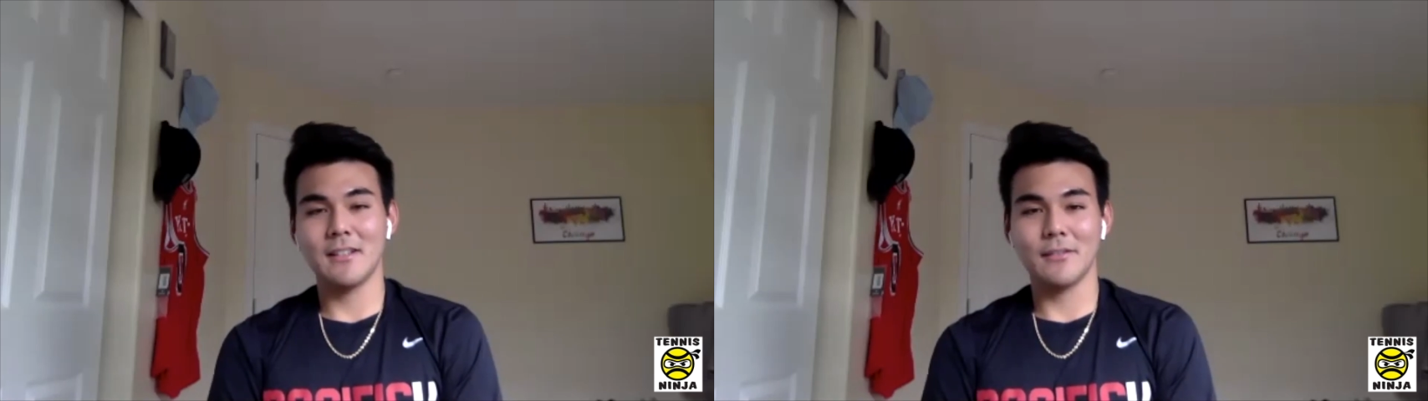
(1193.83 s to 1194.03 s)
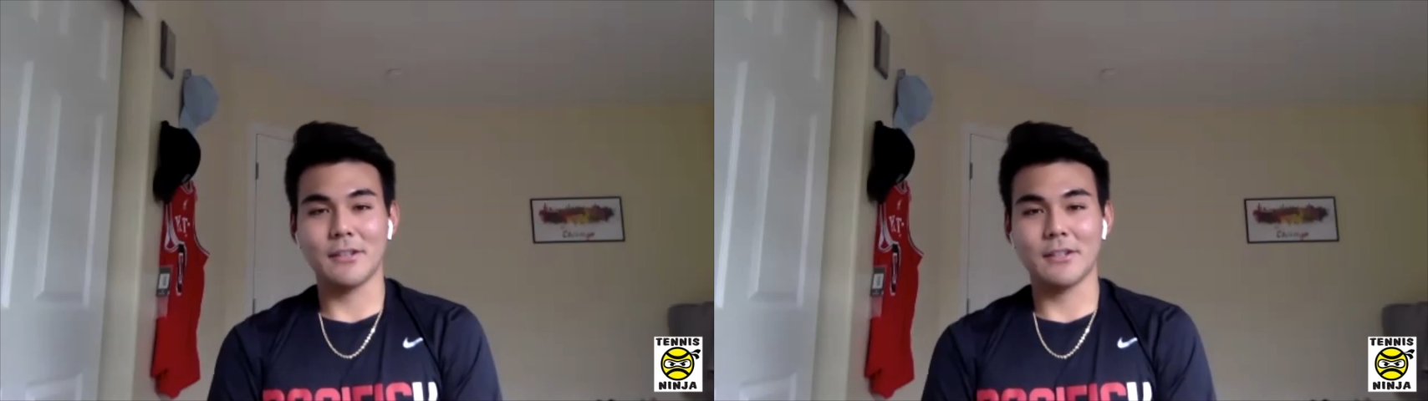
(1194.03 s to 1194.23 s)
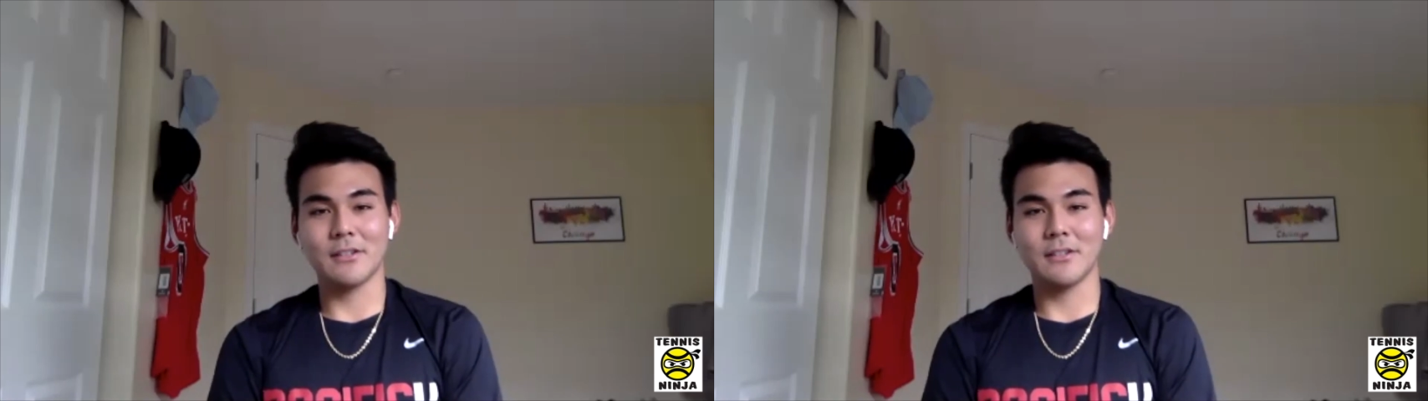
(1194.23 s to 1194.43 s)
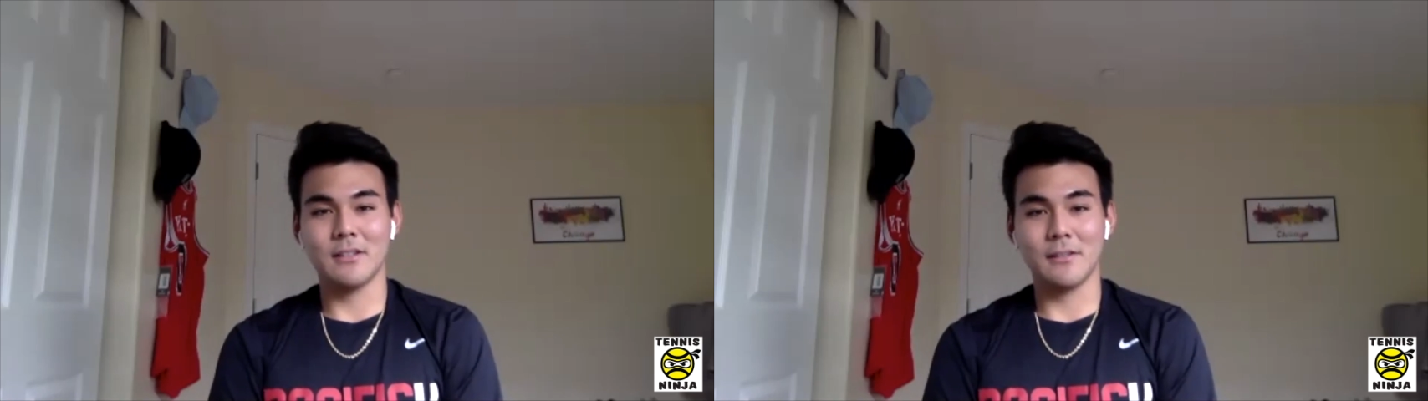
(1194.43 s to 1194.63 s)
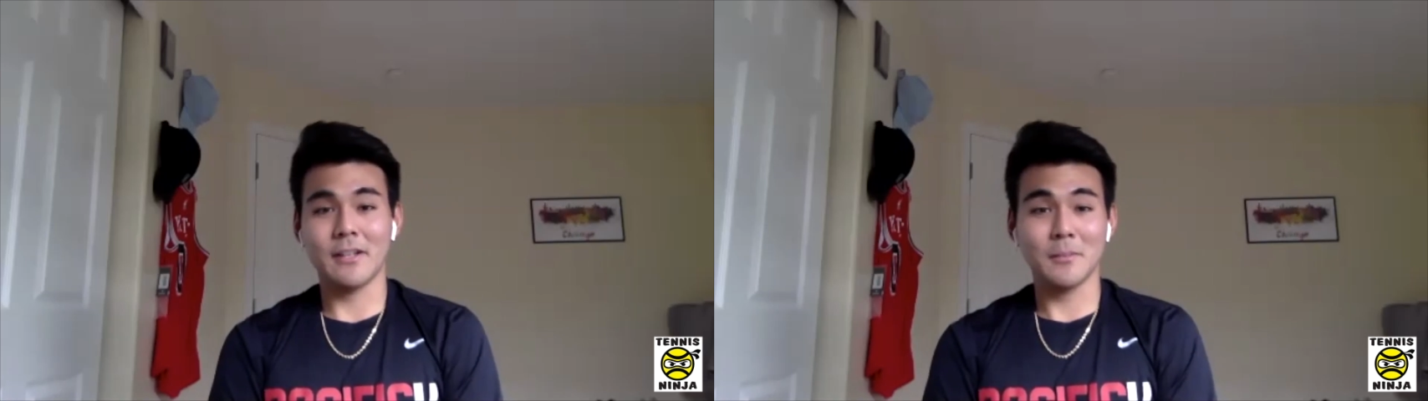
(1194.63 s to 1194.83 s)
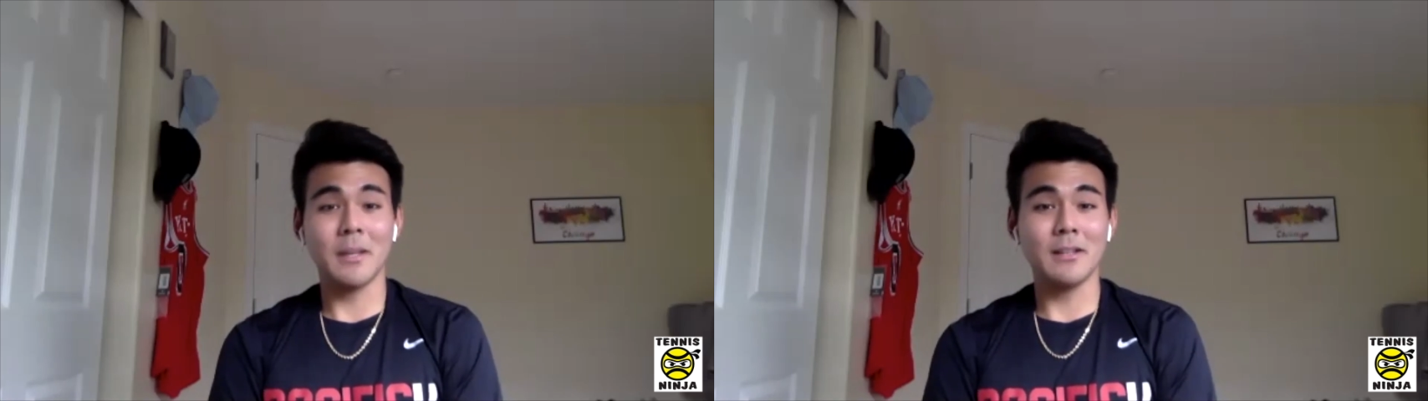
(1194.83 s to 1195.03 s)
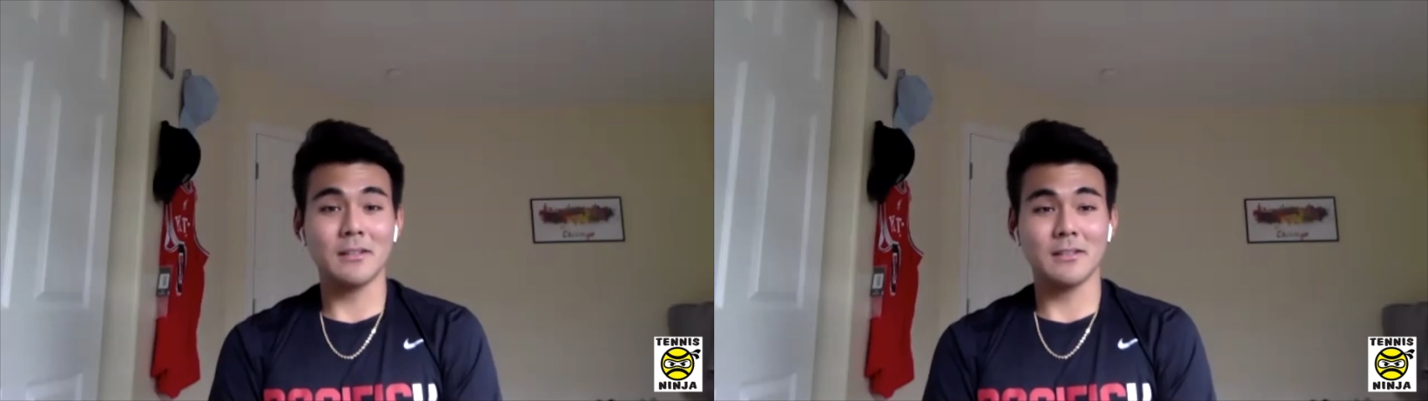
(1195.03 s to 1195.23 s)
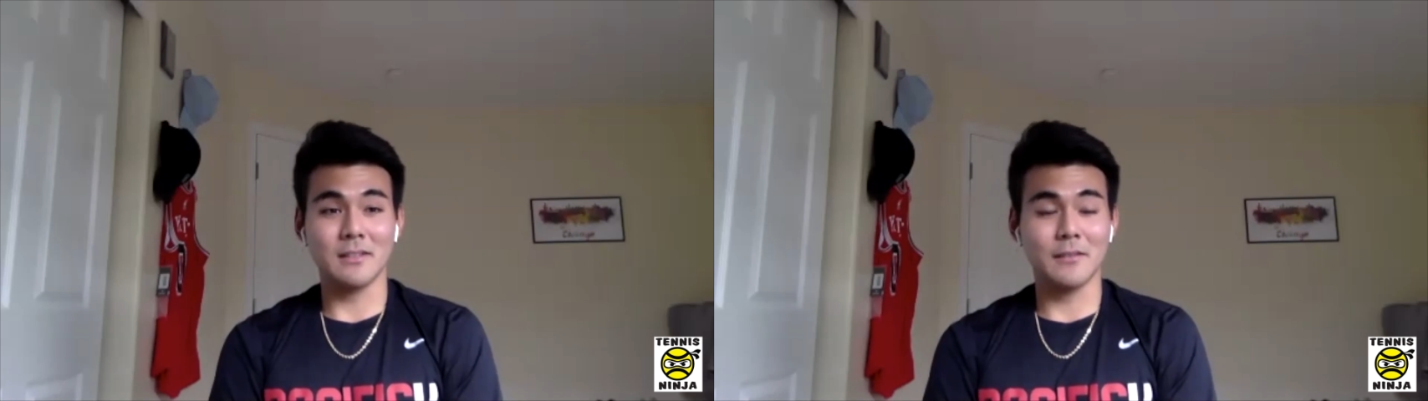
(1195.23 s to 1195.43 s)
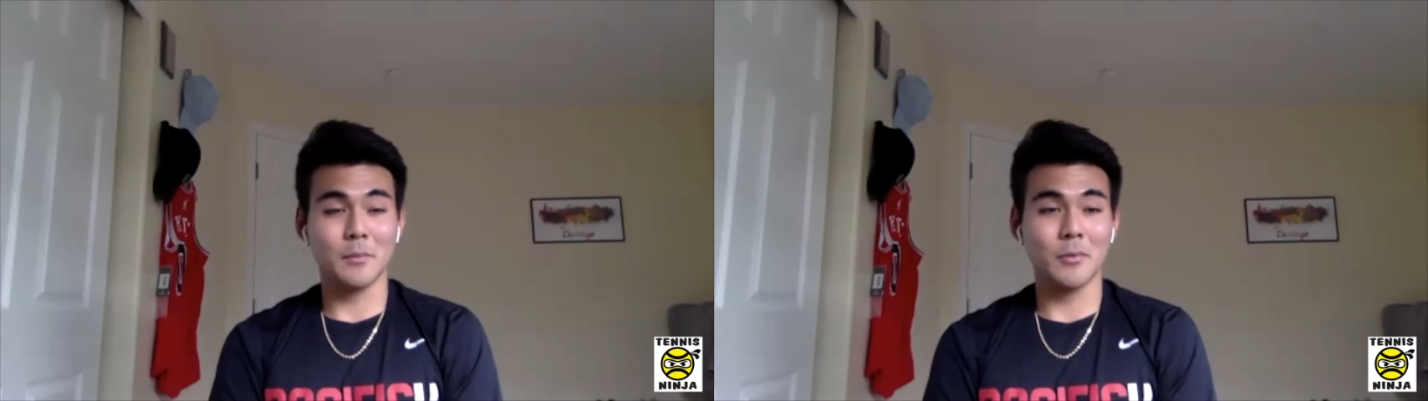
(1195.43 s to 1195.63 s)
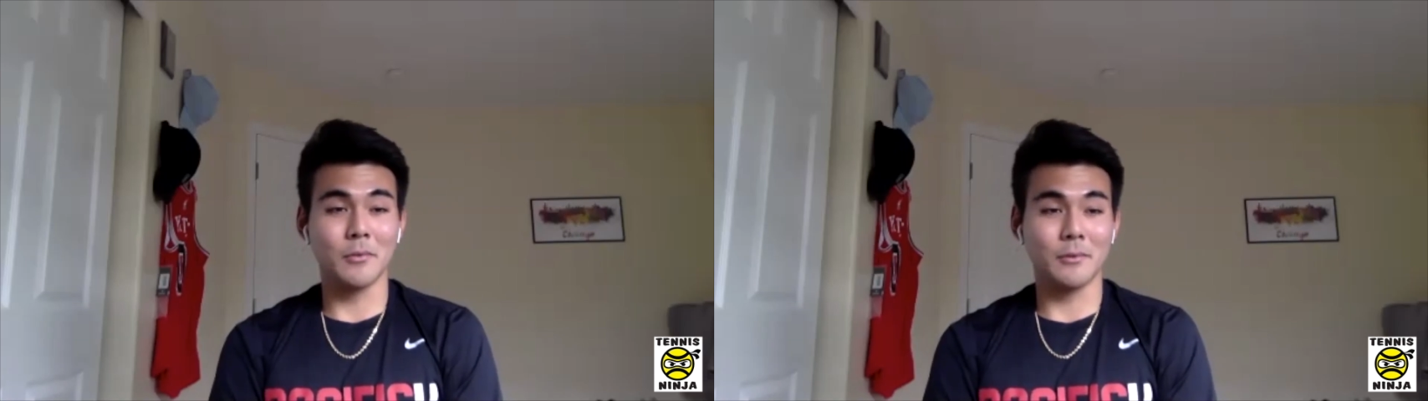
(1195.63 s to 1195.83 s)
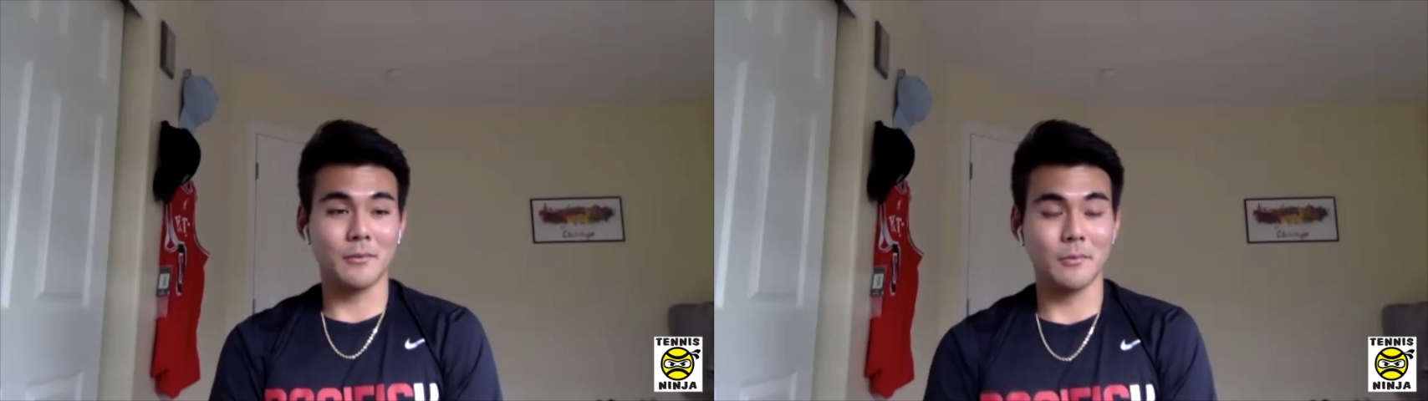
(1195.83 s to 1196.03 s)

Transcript: If I could make a livable